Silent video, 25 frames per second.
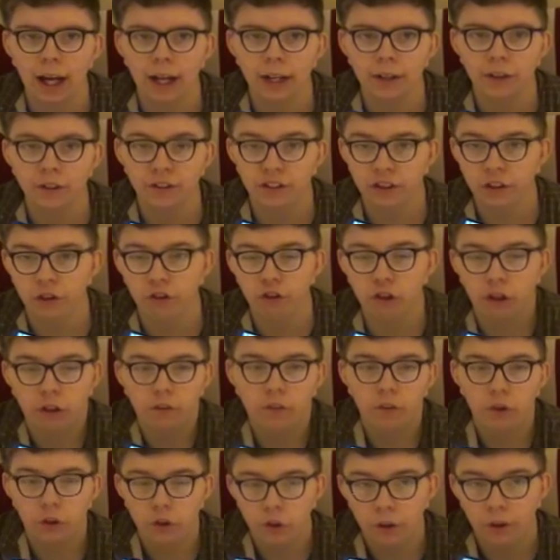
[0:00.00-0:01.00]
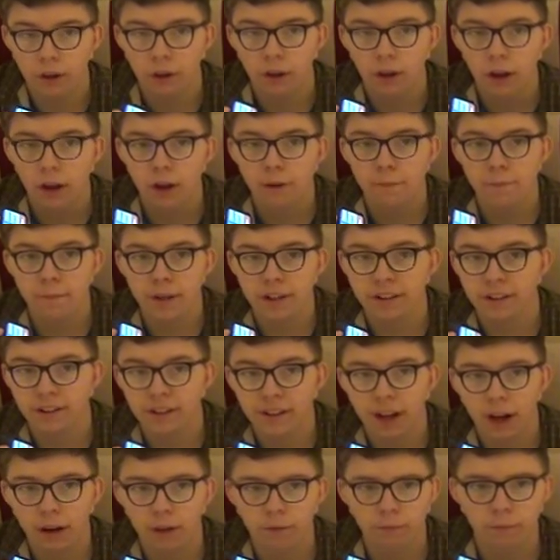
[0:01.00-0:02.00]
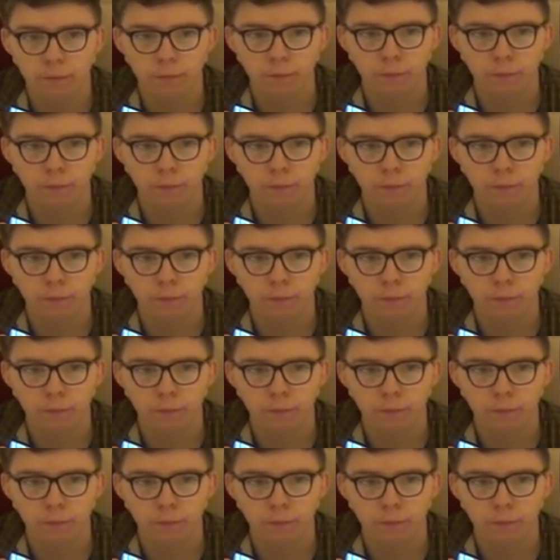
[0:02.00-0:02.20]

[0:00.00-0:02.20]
and to discover that Mrs.